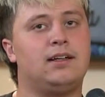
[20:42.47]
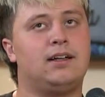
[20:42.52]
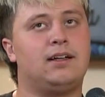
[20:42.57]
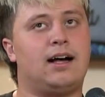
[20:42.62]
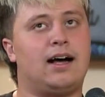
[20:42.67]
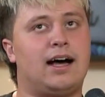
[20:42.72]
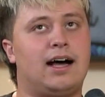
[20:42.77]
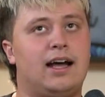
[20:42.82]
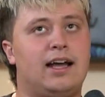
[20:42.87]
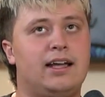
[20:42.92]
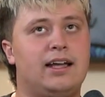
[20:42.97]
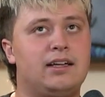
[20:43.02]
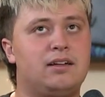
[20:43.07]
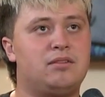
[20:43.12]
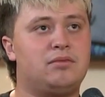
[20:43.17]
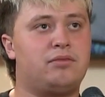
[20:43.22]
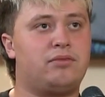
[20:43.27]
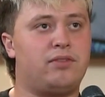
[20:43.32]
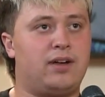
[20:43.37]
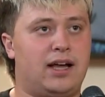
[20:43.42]
I have
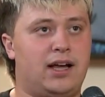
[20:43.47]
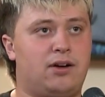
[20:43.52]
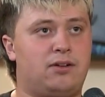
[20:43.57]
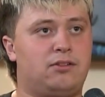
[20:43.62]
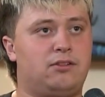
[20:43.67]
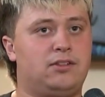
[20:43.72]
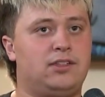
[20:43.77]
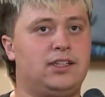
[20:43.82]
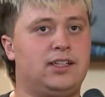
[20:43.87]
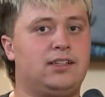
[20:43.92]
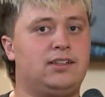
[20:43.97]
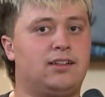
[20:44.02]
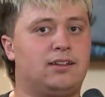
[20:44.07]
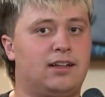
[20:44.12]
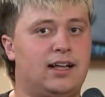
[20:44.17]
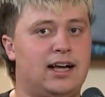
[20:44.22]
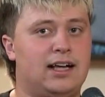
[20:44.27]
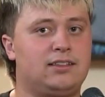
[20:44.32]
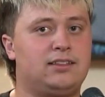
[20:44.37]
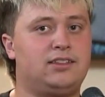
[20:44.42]
found in the
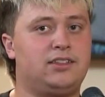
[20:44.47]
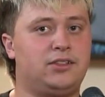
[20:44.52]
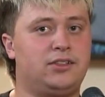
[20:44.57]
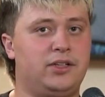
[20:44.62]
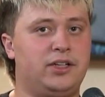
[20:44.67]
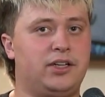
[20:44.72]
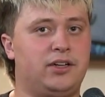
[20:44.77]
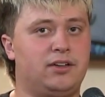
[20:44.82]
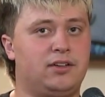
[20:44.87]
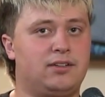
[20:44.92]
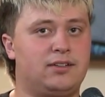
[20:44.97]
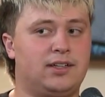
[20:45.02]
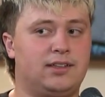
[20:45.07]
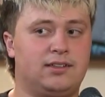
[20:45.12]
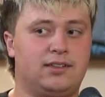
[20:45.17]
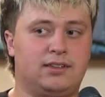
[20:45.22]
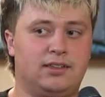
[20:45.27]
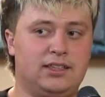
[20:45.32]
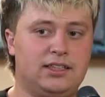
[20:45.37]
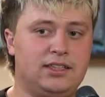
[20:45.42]
last two years that the
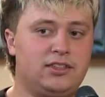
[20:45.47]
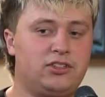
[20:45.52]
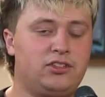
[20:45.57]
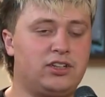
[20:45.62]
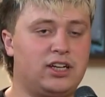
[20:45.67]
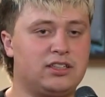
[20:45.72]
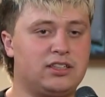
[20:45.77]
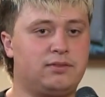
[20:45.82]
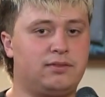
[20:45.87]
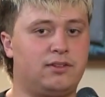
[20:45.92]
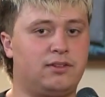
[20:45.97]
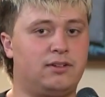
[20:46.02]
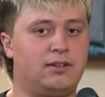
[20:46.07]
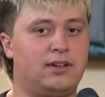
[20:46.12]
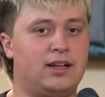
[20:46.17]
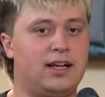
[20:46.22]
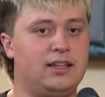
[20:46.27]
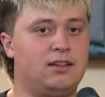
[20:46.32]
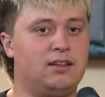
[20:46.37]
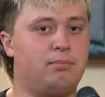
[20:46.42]
least stressful
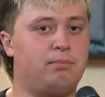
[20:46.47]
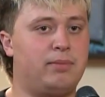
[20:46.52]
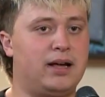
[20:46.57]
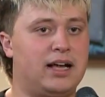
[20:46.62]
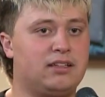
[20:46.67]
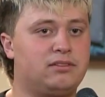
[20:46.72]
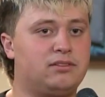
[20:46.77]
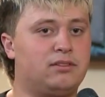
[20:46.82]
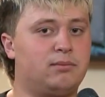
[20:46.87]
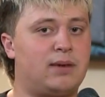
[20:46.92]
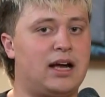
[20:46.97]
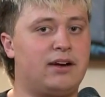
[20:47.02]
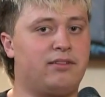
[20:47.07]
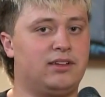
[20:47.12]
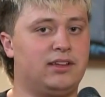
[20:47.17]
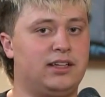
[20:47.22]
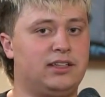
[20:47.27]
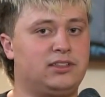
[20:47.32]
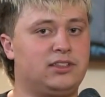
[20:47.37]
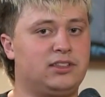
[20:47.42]
and the best for my
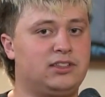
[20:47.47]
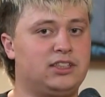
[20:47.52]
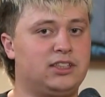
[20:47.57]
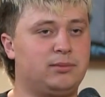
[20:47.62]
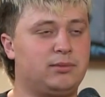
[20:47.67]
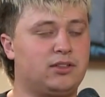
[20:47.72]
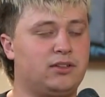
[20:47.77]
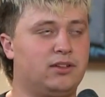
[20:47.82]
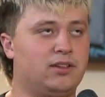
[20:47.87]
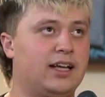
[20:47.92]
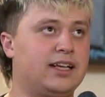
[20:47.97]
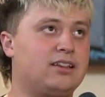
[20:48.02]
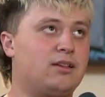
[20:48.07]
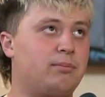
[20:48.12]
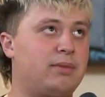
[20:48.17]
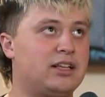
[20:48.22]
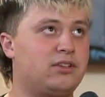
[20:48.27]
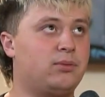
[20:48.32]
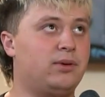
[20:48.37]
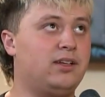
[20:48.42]
relationships, or like the
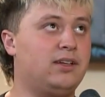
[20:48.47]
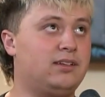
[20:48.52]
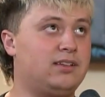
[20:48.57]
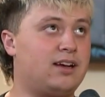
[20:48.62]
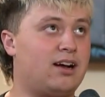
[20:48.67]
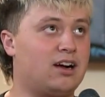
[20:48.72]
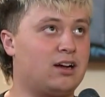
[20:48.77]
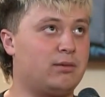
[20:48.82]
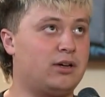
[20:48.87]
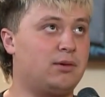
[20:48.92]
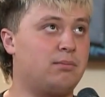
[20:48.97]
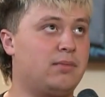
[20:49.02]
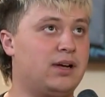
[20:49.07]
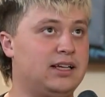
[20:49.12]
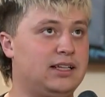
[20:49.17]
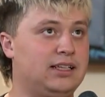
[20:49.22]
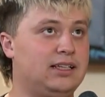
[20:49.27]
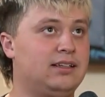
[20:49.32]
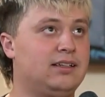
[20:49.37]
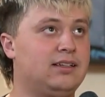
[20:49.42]
best way to talk about
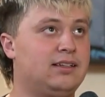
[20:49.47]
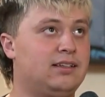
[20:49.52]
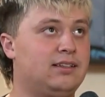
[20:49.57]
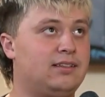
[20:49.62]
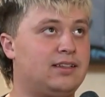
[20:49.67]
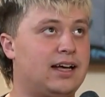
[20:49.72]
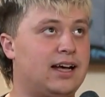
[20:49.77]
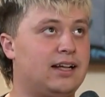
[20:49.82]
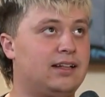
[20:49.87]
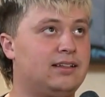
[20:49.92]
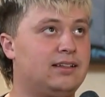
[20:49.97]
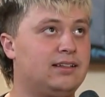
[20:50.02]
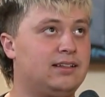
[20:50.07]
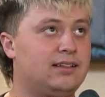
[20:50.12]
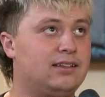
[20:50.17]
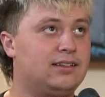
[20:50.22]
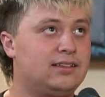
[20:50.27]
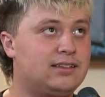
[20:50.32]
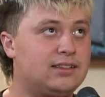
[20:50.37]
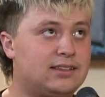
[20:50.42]
money that
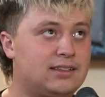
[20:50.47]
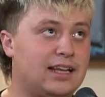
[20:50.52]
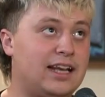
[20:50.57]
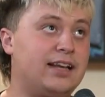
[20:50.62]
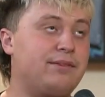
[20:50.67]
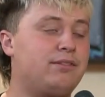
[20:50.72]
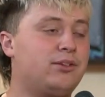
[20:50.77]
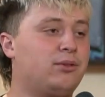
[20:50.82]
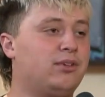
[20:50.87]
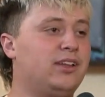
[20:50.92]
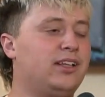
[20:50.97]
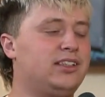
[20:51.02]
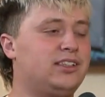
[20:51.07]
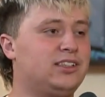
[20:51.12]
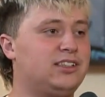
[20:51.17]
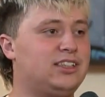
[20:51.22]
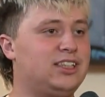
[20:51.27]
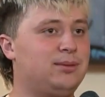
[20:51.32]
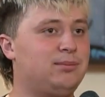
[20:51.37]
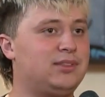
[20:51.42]
saves
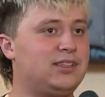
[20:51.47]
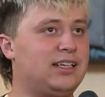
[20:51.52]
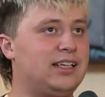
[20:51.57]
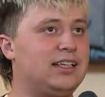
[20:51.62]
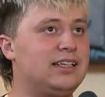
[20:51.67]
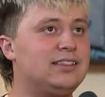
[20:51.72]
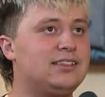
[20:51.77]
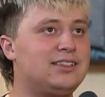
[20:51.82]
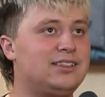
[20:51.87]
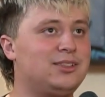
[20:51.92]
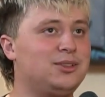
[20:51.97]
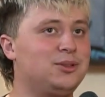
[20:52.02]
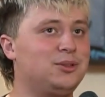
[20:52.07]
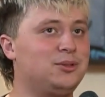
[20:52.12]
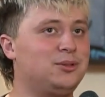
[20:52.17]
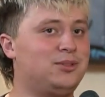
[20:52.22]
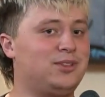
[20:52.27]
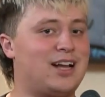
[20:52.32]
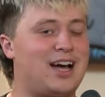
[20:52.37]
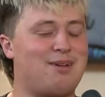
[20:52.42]
relationships, is
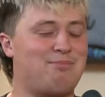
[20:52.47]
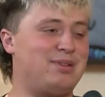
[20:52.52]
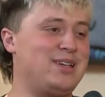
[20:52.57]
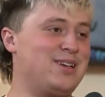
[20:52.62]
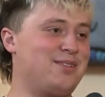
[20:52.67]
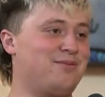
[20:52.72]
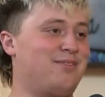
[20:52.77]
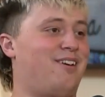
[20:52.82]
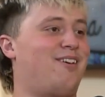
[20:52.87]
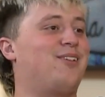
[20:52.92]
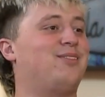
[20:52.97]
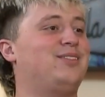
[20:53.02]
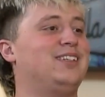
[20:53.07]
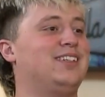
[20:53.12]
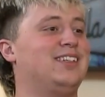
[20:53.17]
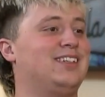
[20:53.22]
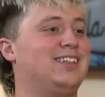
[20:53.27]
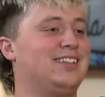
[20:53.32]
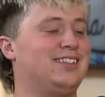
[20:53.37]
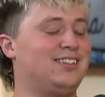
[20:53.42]
to not be involved into
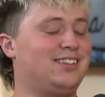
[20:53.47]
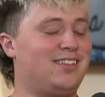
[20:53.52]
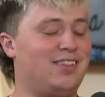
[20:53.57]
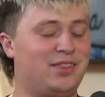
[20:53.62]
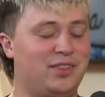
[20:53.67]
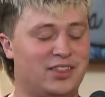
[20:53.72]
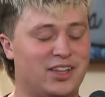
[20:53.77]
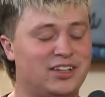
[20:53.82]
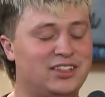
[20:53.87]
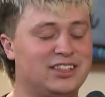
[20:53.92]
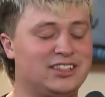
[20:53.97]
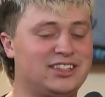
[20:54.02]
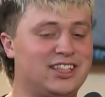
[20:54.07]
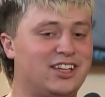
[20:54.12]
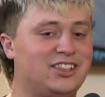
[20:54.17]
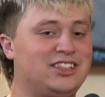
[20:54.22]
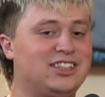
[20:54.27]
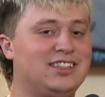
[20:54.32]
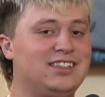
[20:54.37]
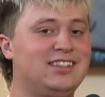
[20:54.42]
the, the
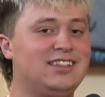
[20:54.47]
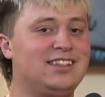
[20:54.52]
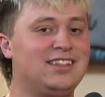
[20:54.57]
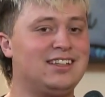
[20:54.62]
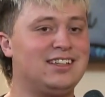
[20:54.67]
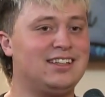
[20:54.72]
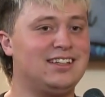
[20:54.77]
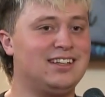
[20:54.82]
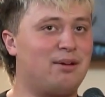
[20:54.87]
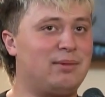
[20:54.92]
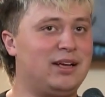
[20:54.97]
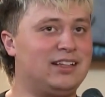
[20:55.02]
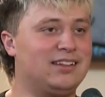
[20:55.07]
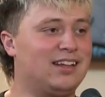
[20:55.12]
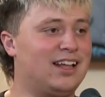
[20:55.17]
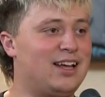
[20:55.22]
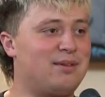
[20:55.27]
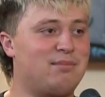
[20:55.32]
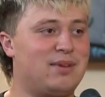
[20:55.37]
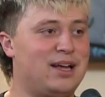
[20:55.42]
discussion and
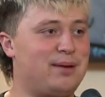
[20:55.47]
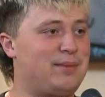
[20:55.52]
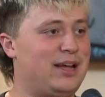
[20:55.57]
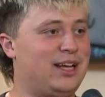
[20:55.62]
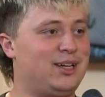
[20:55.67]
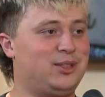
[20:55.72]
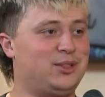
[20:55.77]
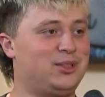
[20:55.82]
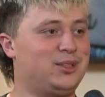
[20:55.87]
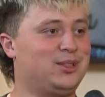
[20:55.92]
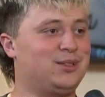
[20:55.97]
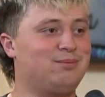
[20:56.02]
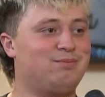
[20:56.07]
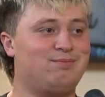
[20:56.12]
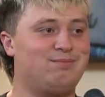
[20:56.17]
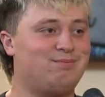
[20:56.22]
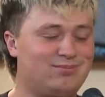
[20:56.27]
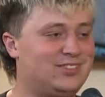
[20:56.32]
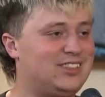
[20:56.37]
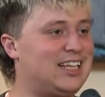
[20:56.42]
let my manager
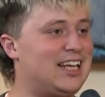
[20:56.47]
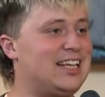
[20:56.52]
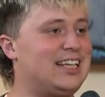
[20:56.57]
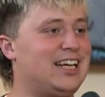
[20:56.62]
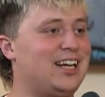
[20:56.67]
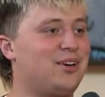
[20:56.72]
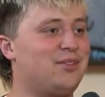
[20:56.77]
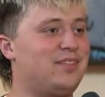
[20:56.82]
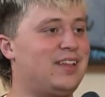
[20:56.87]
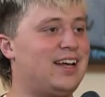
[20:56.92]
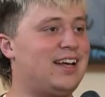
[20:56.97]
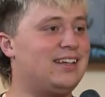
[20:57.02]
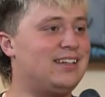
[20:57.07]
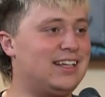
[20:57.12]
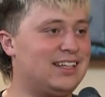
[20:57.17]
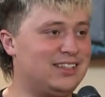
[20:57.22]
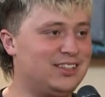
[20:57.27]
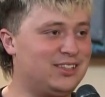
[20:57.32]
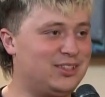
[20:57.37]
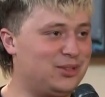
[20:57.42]
take care of that
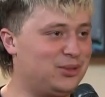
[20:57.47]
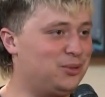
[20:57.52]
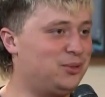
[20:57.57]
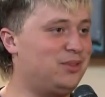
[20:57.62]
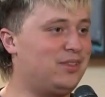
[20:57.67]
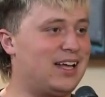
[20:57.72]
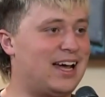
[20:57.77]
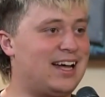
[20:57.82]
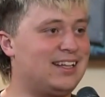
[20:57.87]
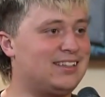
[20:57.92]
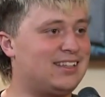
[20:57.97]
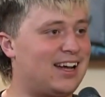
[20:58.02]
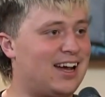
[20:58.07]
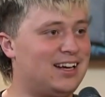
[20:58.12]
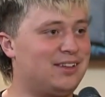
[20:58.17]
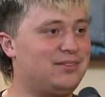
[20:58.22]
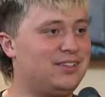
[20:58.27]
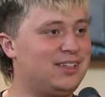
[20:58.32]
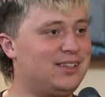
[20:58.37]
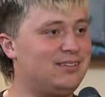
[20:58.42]
and do sure. that side
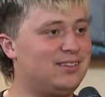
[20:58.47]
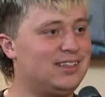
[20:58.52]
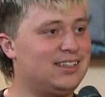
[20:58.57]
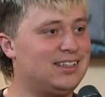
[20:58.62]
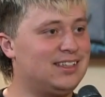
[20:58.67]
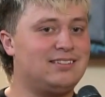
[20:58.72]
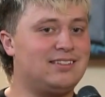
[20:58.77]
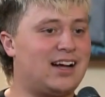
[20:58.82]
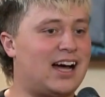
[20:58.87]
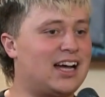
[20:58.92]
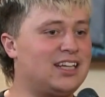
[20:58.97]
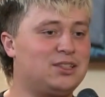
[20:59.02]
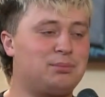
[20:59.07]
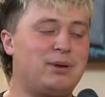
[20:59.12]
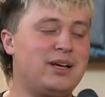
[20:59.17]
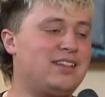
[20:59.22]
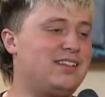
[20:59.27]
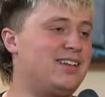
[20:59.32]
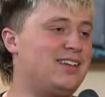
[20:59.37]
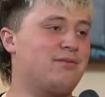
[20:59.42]
of it. I just
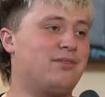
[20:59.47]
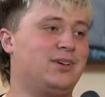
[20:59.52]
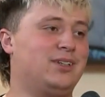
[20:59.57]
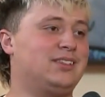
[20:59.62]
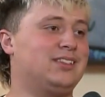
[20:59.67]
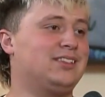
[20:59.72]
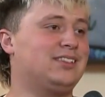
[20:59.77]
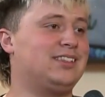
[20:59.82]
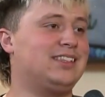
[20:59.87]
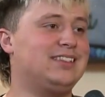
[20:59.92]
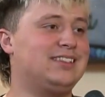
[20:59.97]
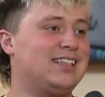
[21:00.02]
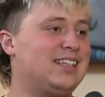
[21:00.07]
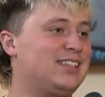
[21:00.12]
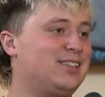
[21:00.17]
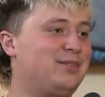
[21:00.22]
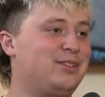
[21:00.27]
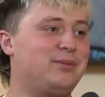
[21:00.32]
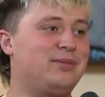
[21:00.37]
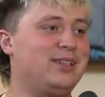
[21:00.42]
pay the invoices. He sends
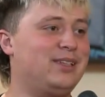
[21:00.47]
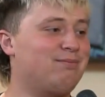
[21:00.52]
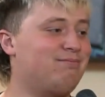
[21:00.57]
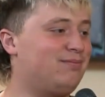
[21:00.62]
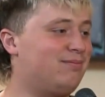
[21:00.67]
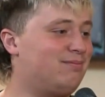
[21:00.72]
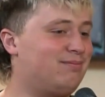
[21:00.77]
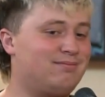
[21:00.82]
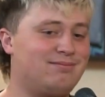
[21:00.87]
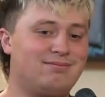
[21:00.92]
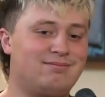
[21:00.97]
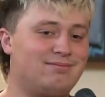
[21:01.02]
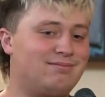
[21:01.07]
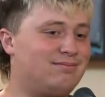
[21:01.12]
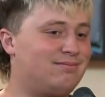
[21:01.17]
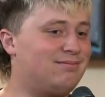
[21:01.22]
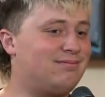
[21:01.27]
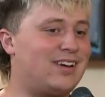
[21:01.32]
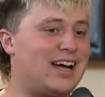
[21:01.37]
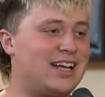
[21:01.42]
it to me.
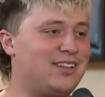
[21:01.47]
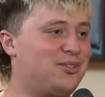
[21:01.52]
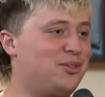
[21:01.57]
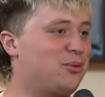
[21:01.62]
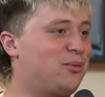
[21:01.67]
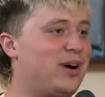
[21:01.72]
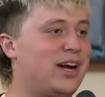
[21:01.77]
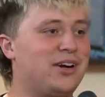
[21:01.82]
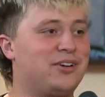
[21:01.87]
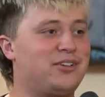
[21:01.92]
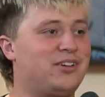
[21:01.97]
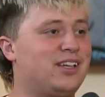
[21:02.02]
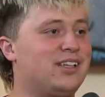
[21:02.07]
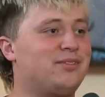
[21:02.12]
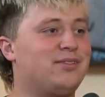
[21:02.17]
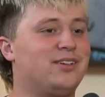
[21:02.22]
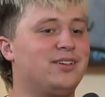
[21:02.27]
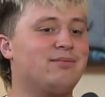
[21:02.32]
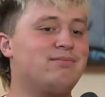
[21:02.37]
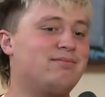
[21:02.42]
I do the wire
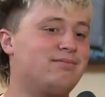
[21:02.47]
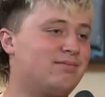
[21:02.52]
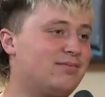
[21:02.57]
transfer.